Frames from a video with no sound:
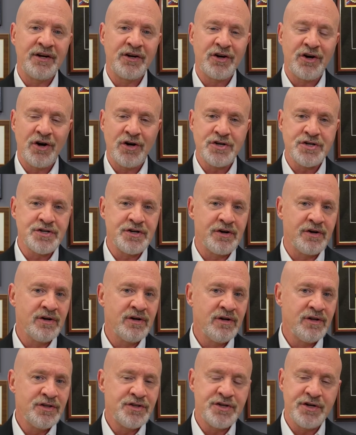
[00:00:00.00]
Kirshner
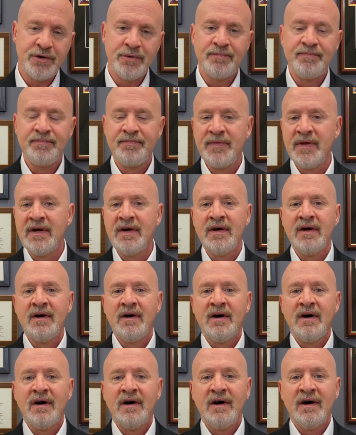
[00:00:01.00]
too.
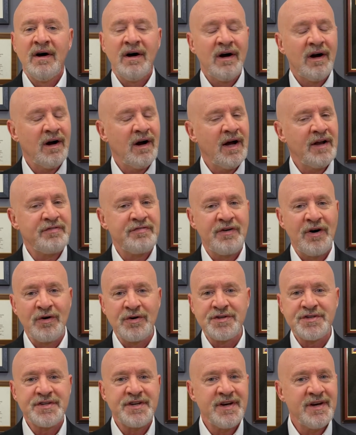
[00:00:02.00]
All right,
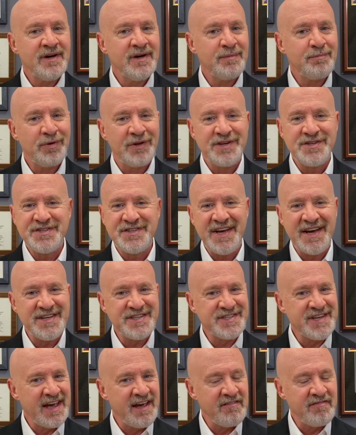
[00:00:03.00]
folks, please stay
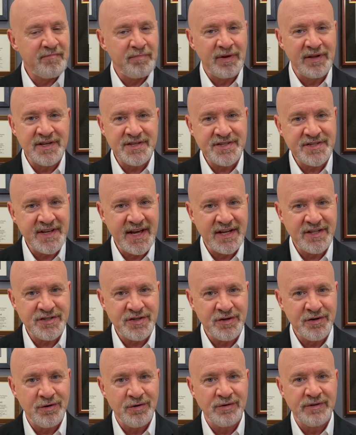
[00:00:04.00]
safe, please stay
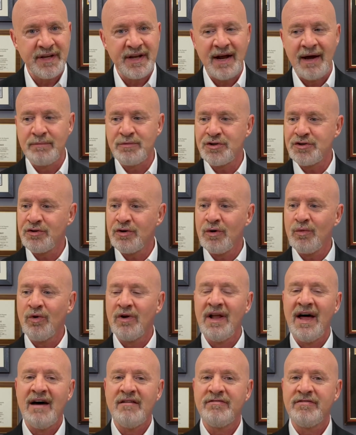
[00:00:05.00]
tuned, and I'm sure
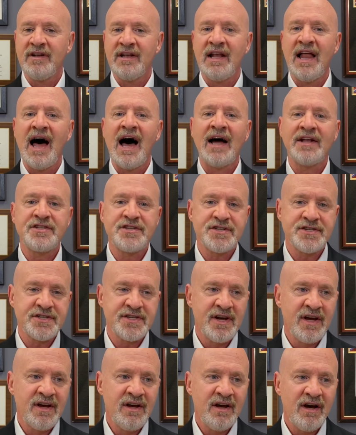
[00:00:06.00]
we'll have lots
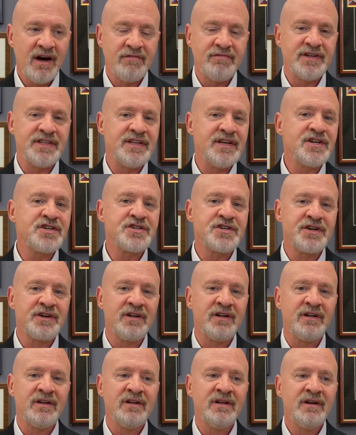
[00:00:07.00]
of
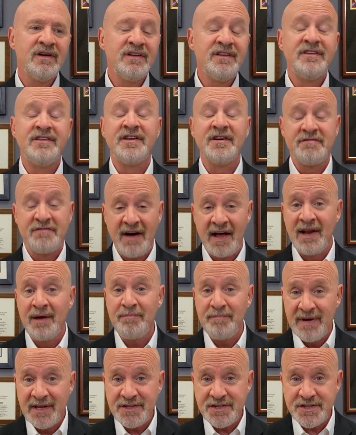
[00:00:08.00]
additional
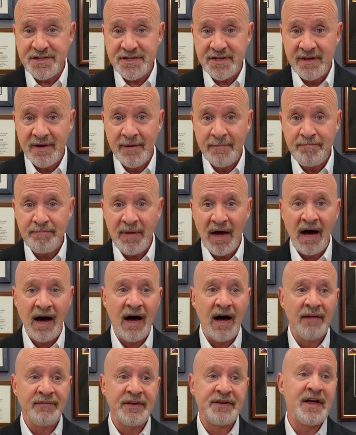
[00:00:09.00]
developments
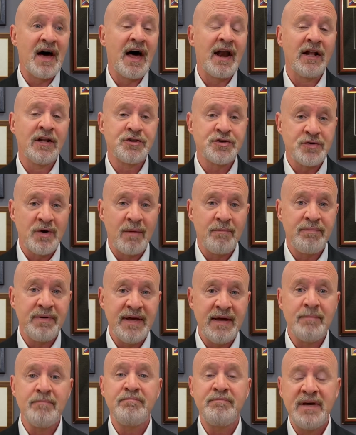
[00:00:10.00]
on the Donald Trump
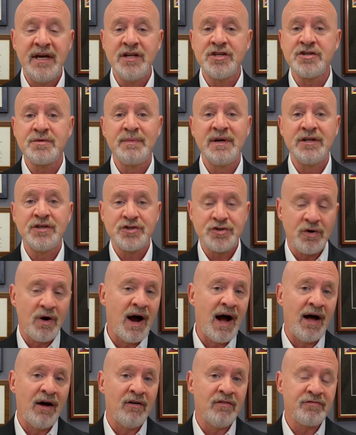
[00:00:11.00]
impeachment
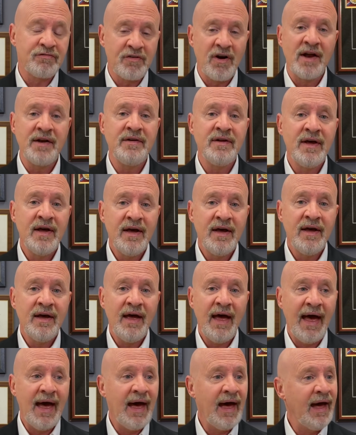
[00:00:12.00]
trial front,
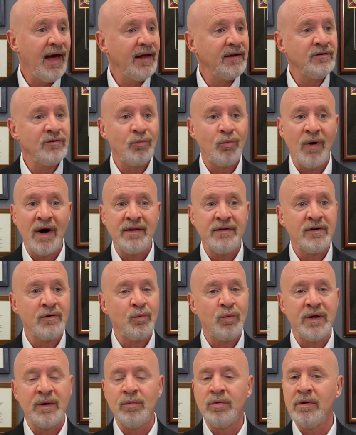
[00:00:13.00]
and whether
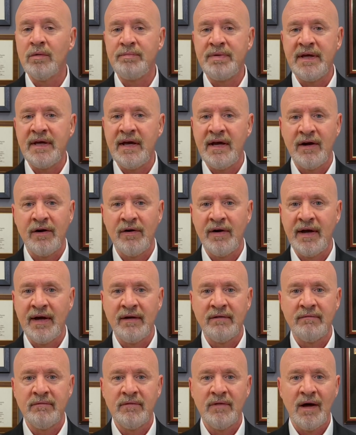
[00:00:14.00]
we will be
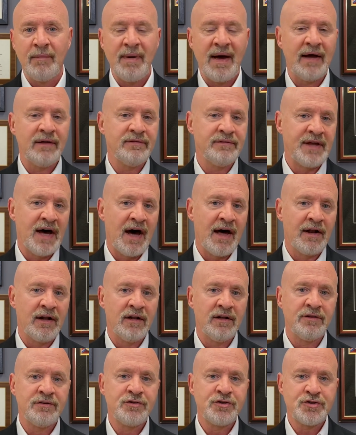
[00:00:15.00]
hearing about
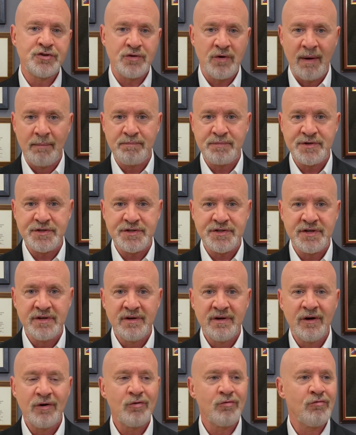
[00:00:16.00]
Donald Trump's
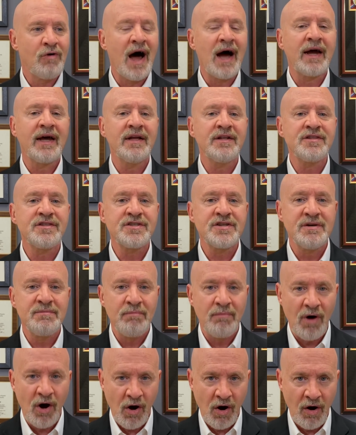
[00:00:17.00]
rocket to
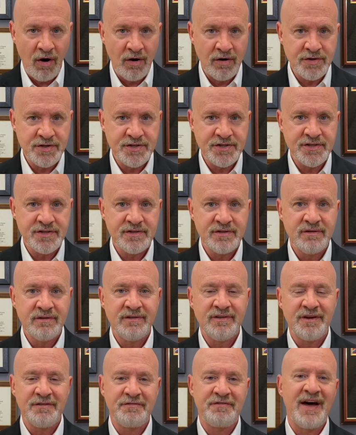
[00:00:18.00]
Mars
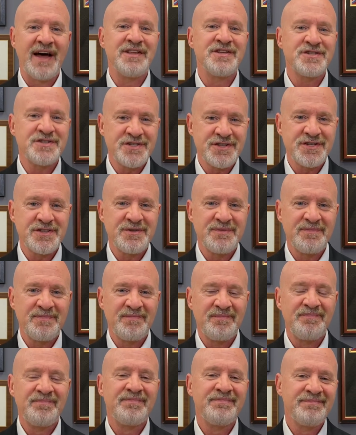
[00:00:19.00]
defense.
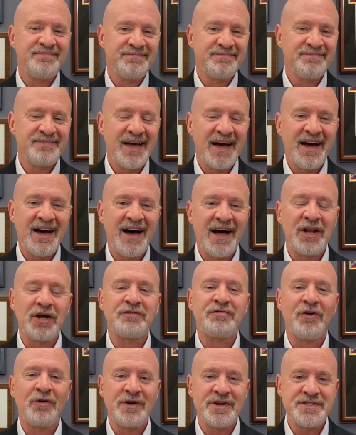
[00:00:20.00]
I look
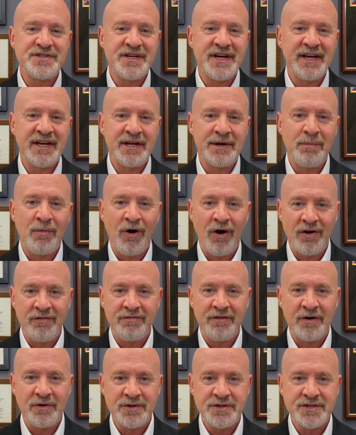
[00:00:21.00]
forward to seeing you tomorrow,
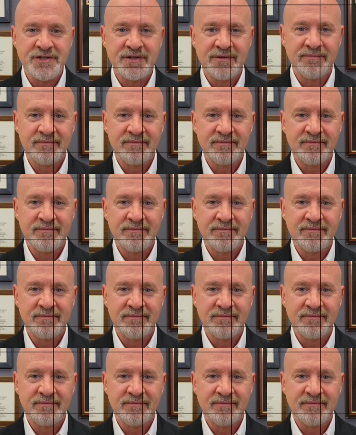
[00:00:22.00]
folks.